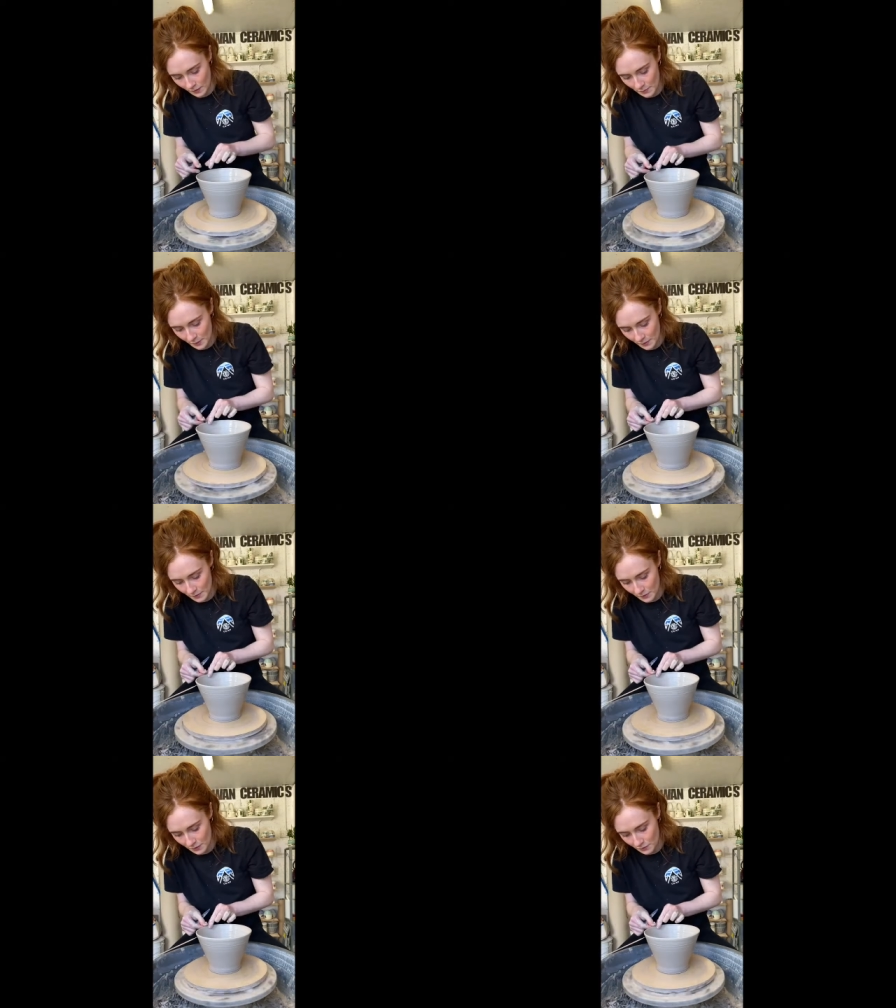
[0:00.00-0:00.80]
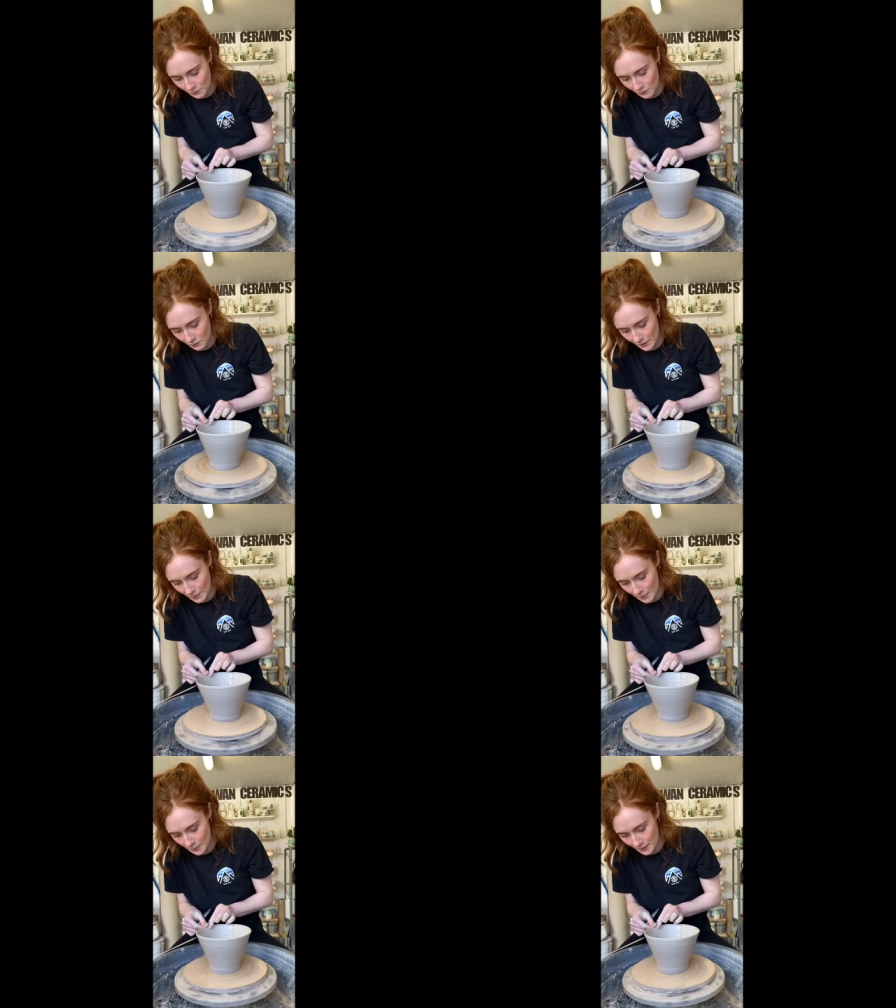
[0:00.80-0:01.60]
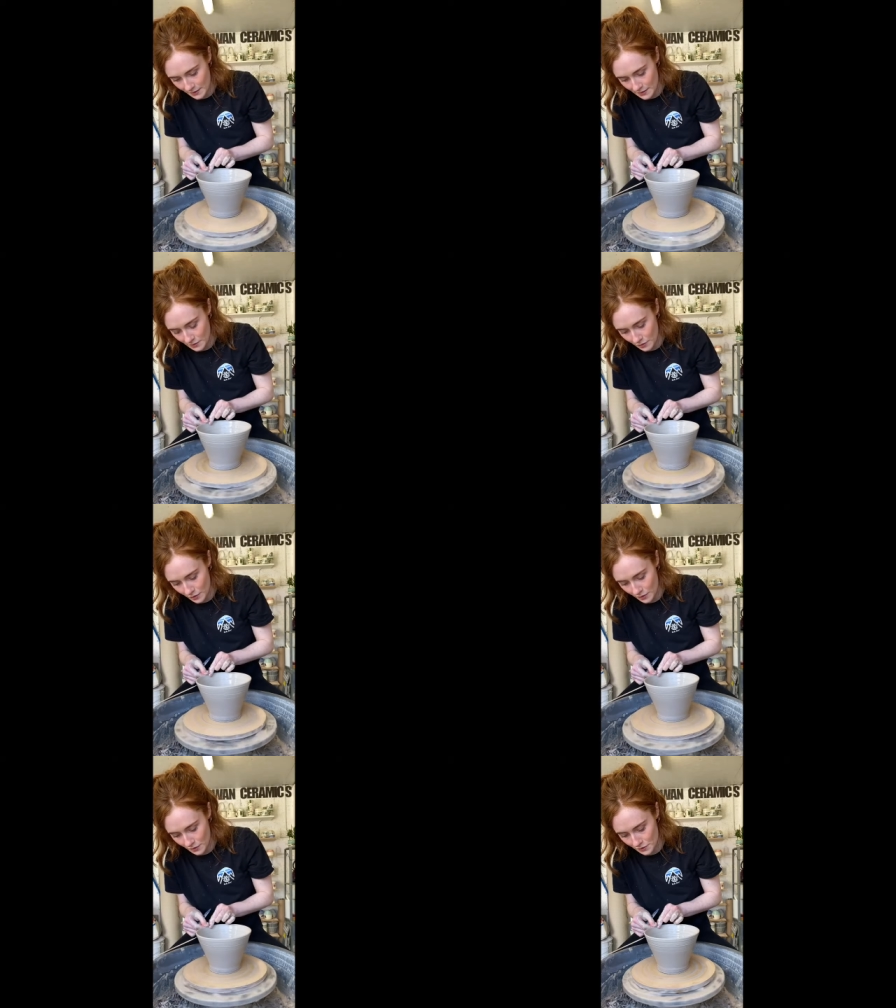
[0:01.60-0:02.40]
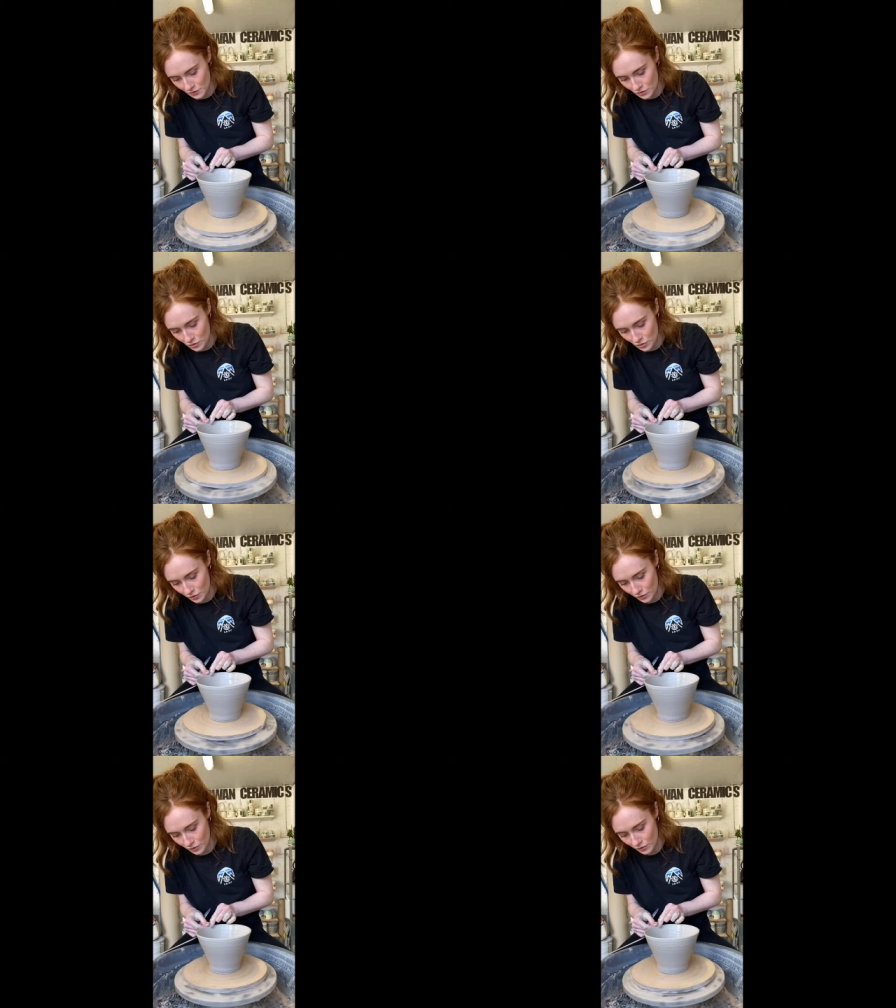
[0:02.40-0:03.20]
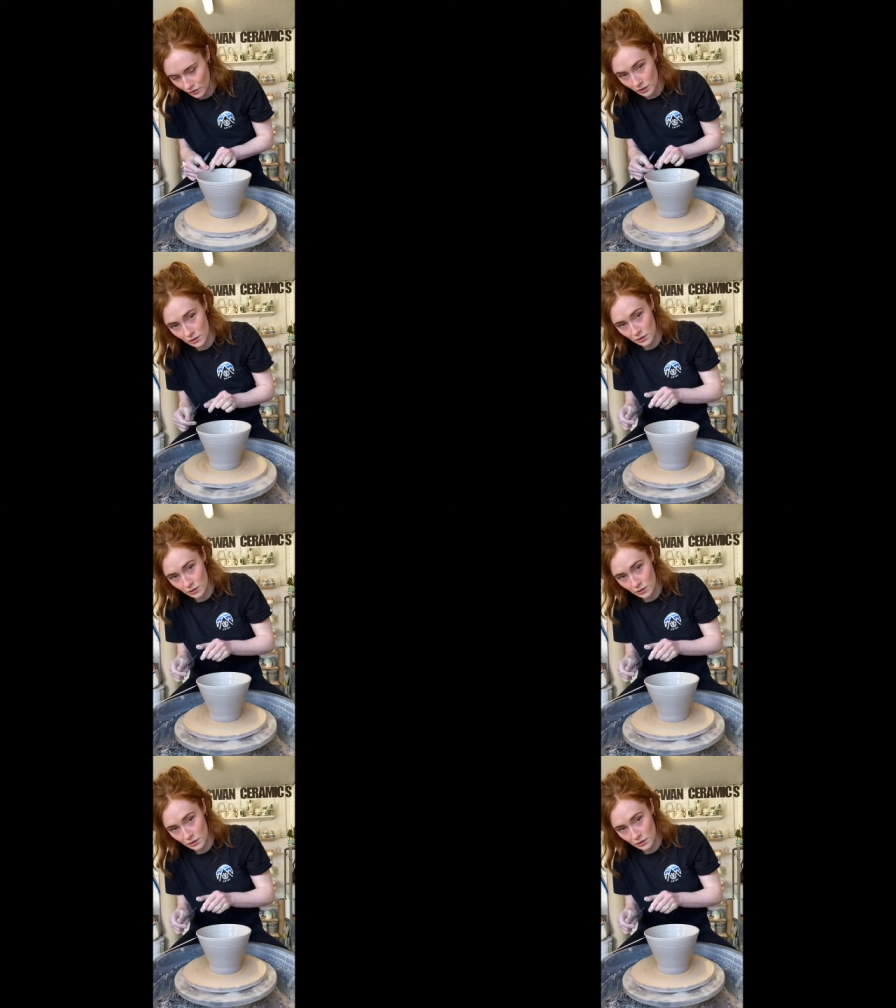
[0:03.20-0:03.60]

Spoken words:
Make my rim nice and round and strong.